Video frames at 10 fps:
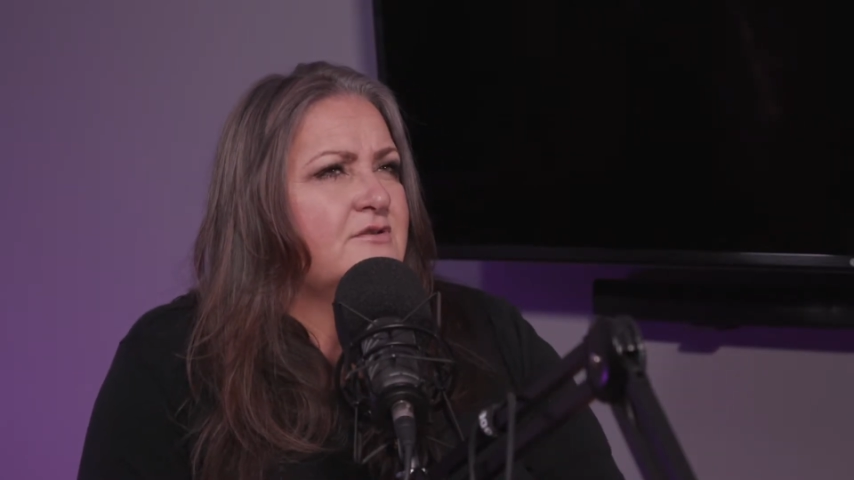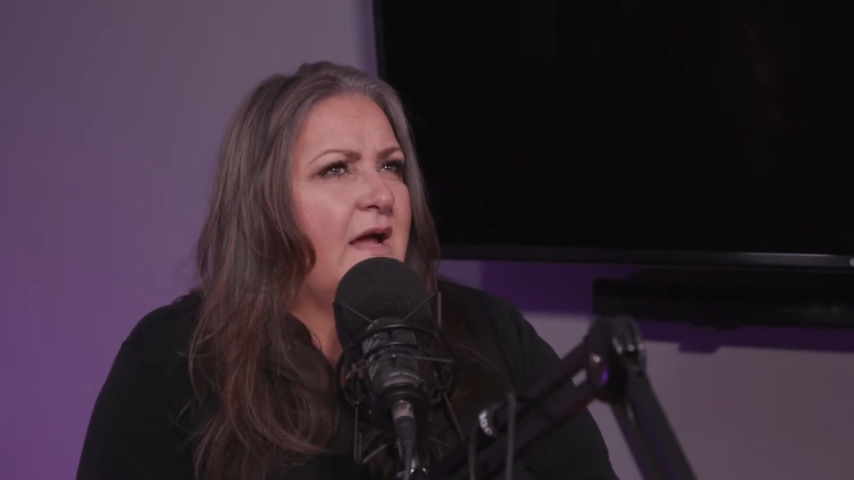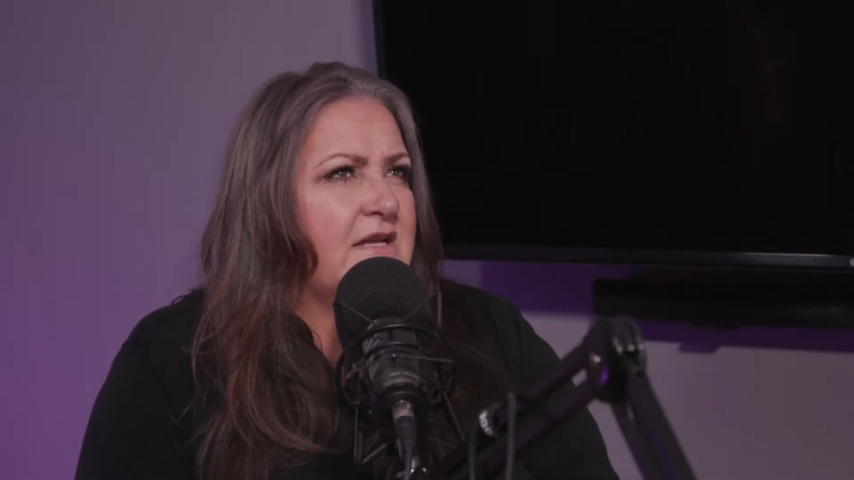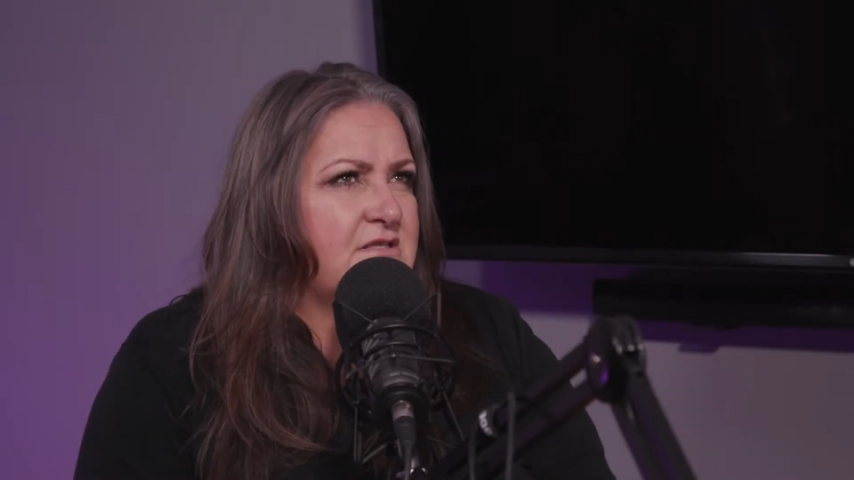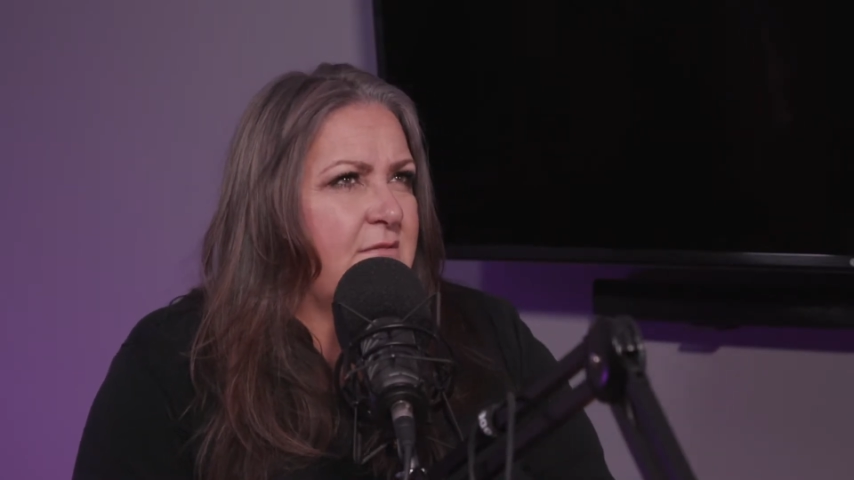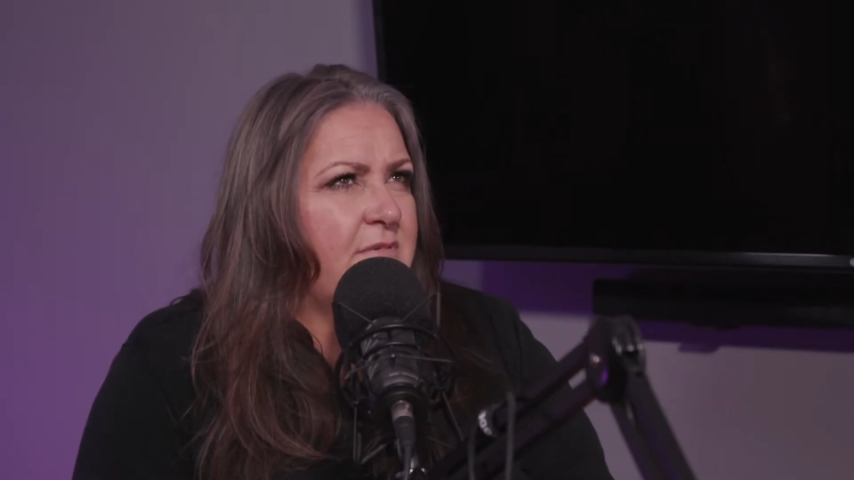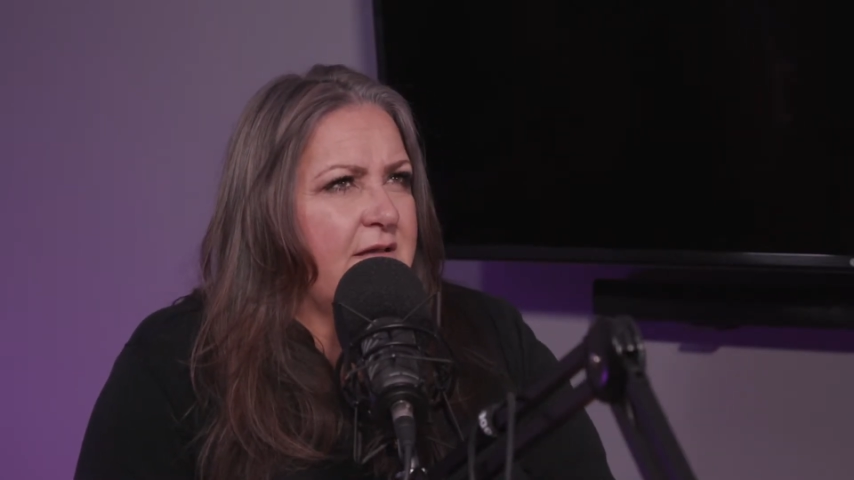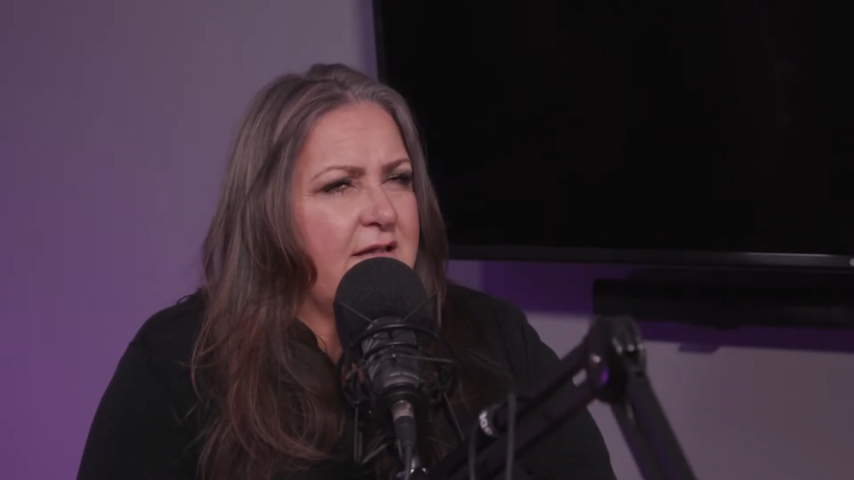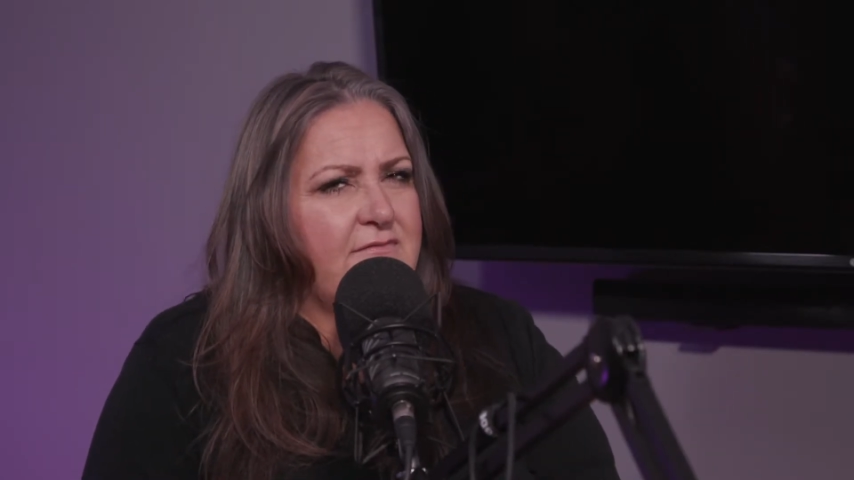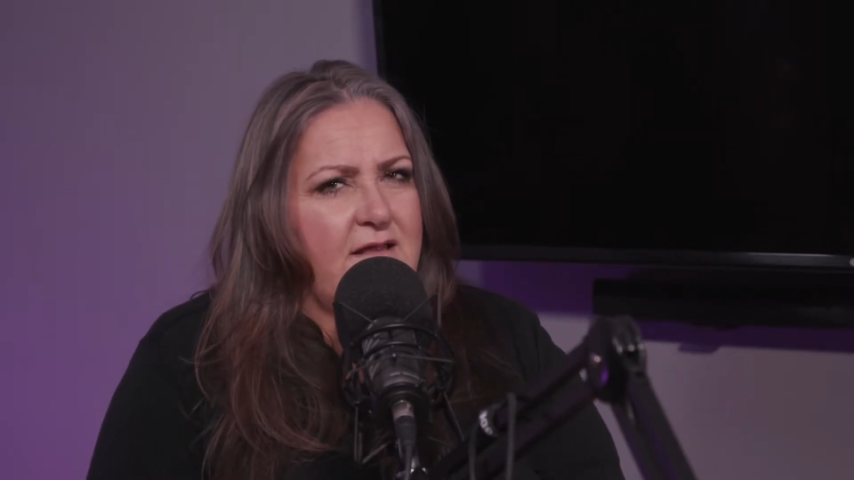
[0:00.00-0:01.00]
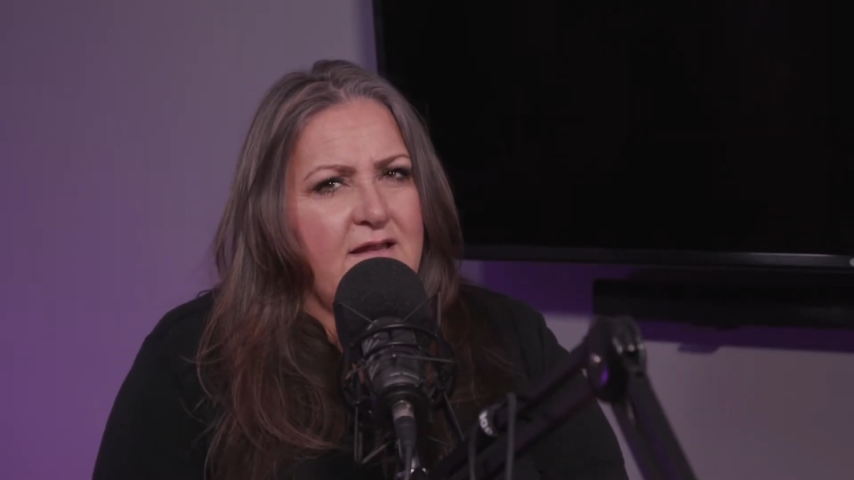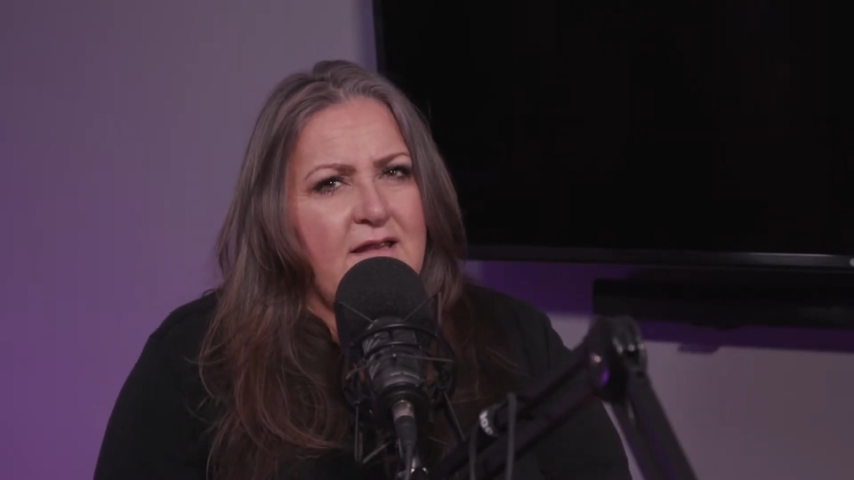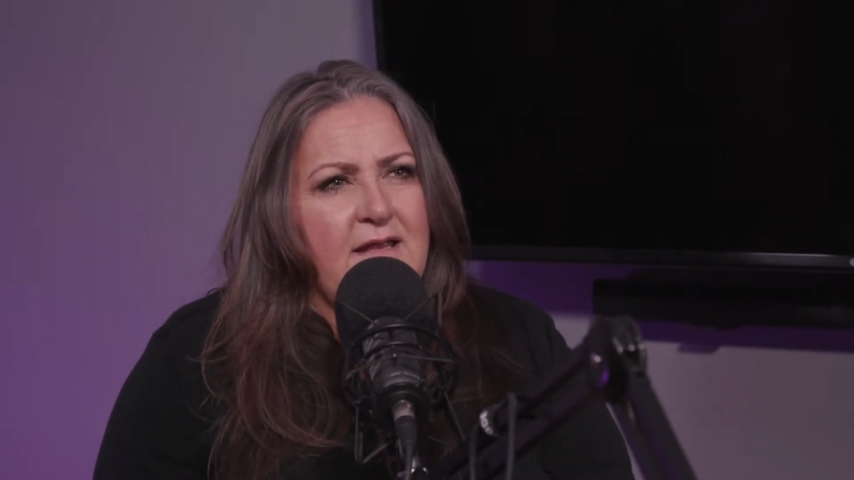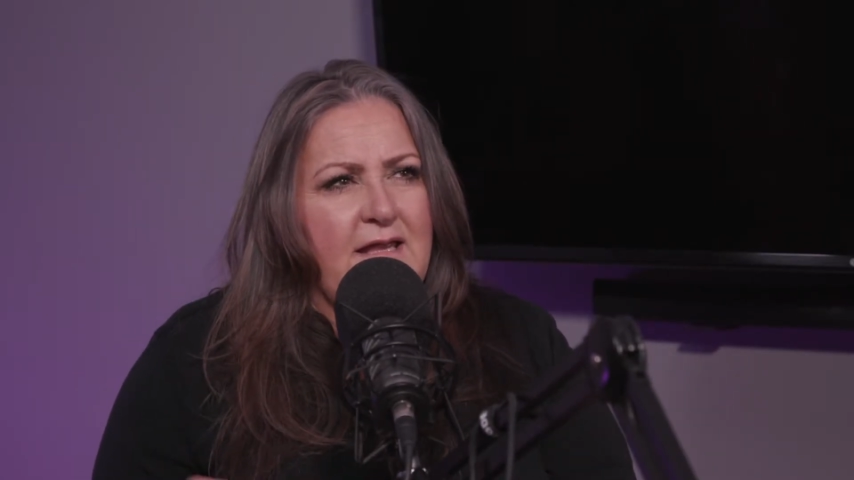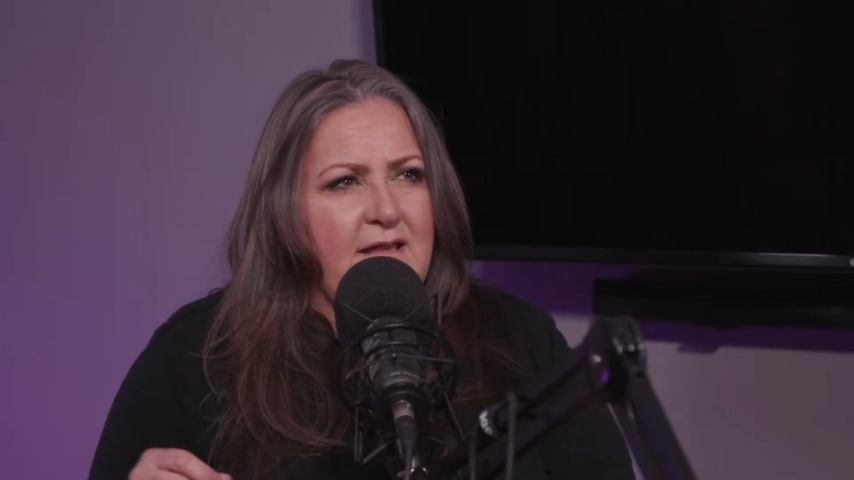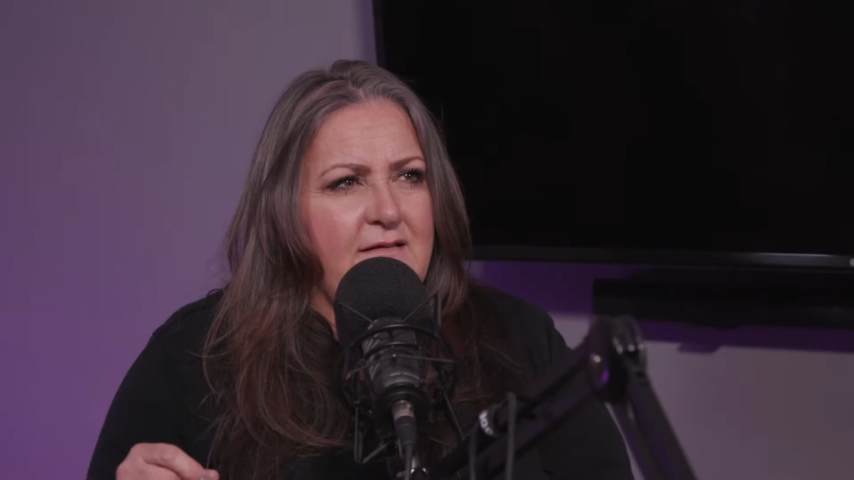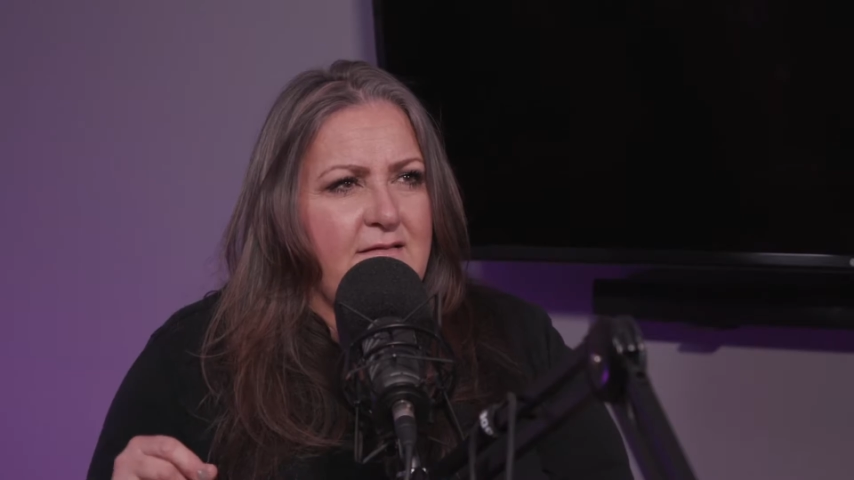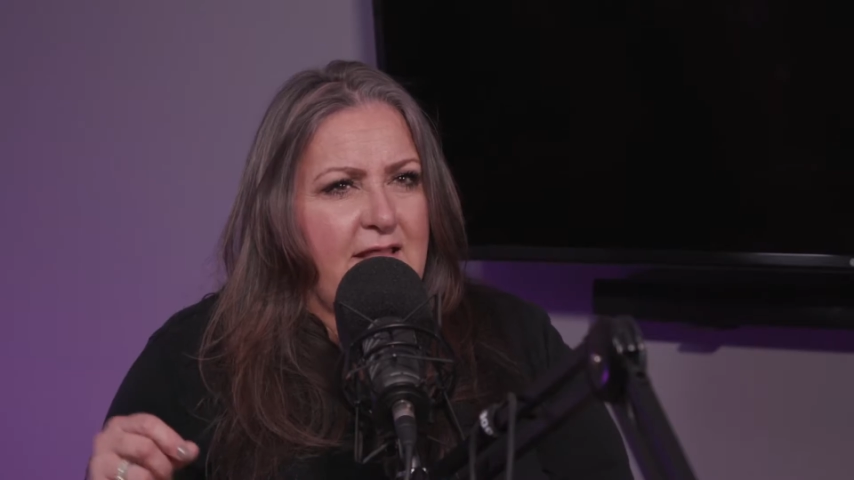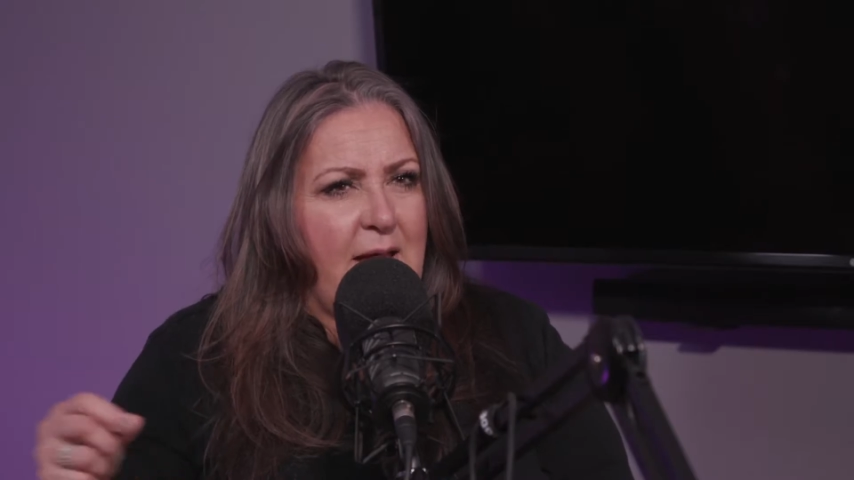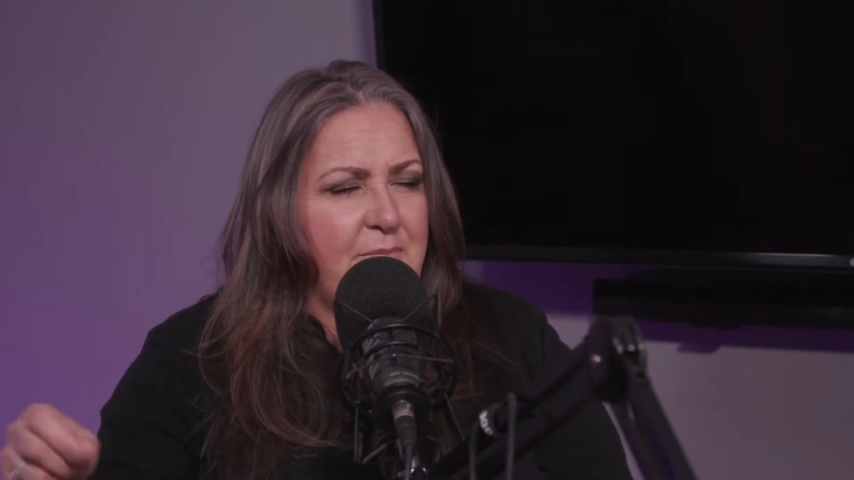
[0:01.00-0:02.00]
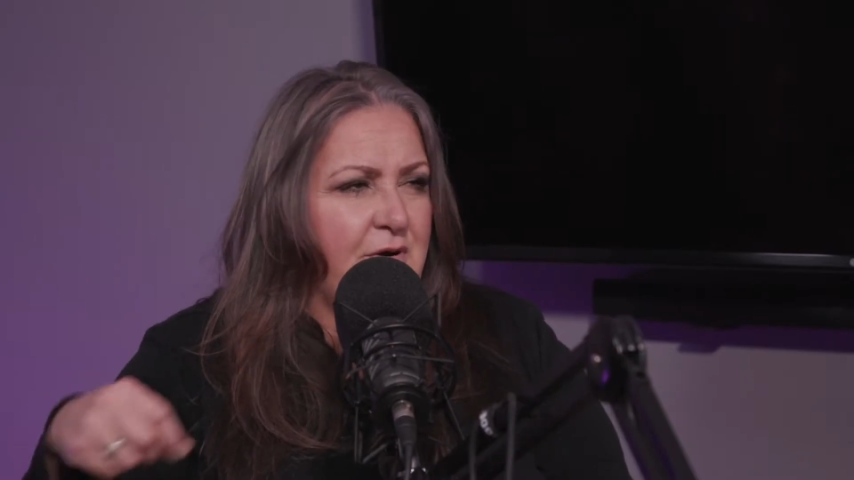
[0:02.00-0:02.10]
Do I actually believe that